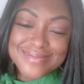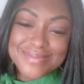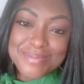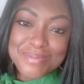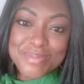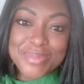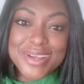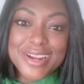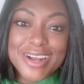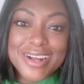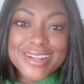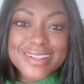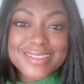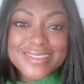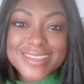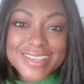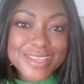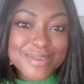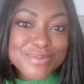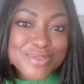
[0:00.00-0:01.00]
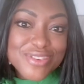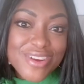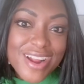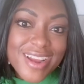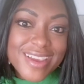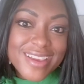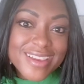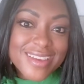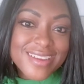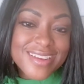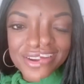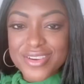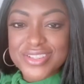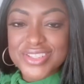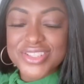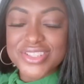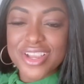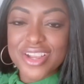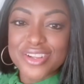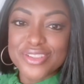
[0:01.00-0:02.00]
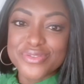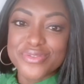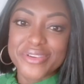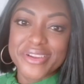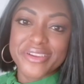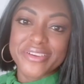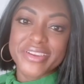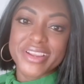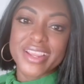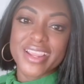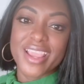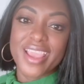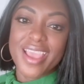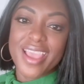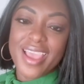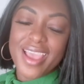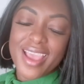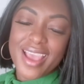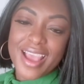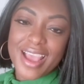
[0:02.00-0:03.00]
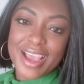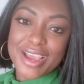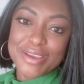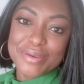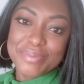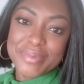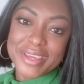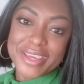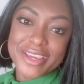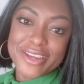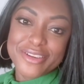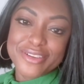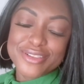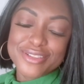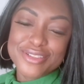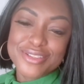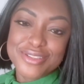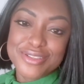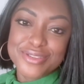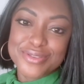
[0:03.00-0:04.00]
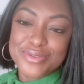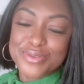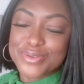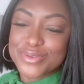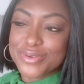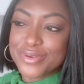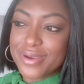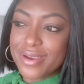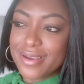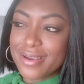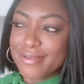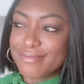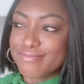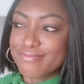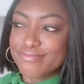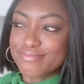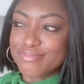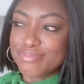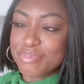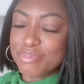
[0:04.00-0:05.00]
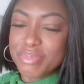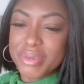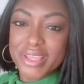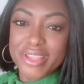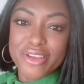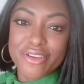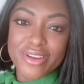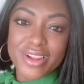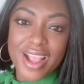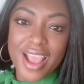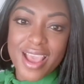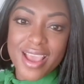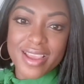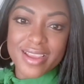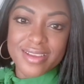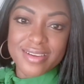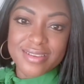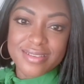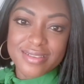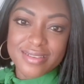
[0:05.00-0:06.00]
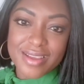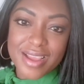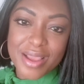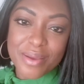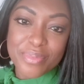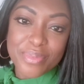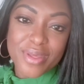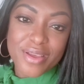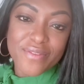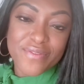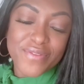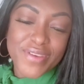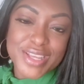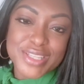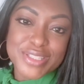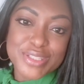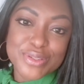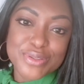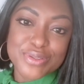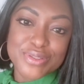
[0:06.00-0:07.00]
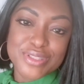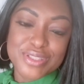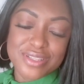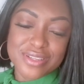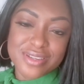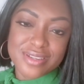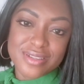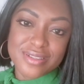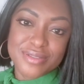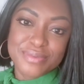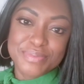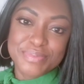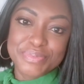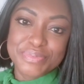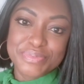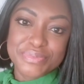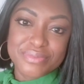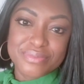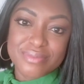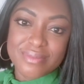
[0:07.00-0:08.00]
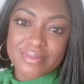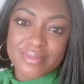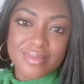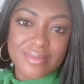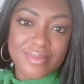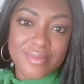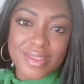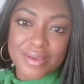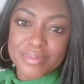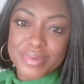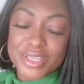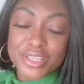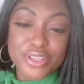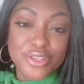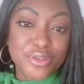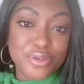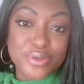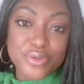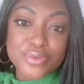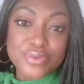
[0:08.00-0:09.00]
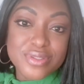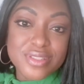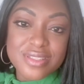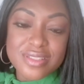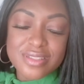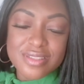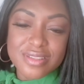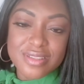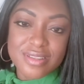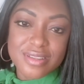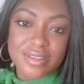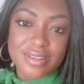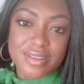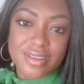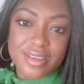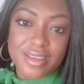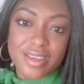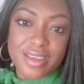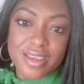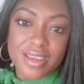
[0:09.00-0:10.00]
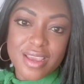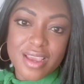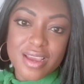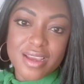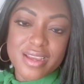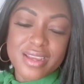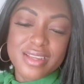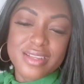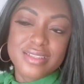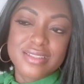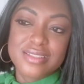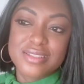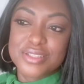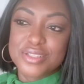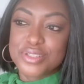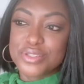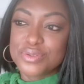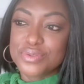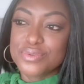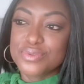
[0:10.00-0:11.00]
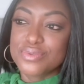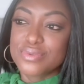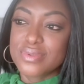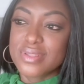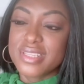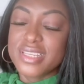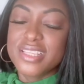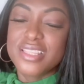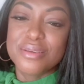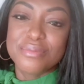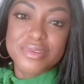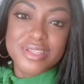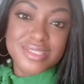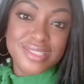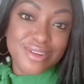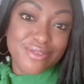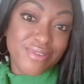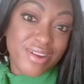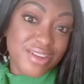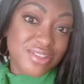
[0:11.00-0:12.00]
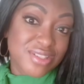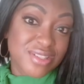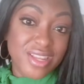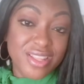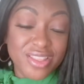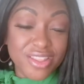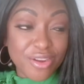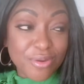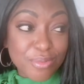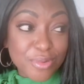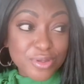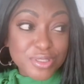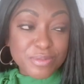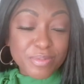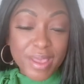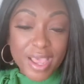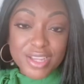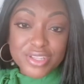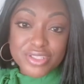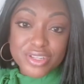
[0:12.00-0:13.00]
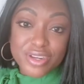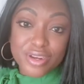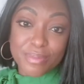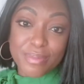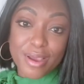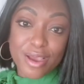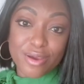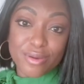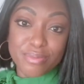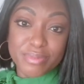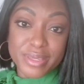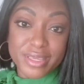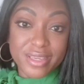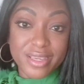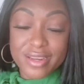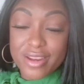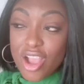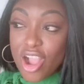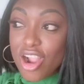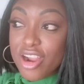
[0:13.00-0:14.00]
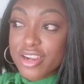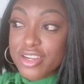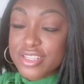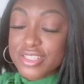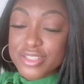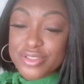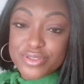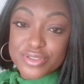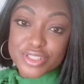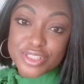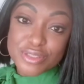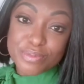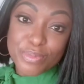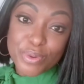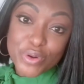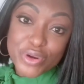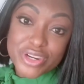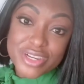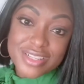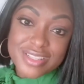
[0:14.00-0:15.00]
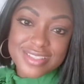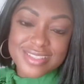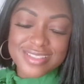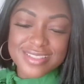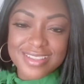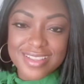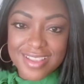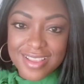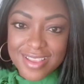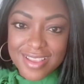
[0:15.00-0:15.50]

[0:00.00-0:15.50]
But I'll keep trying. As far as child rearing, I'm here to be their guide. I'm the vessel to be used and to lead them in a direction that they're most passionate about, be it arts or sports,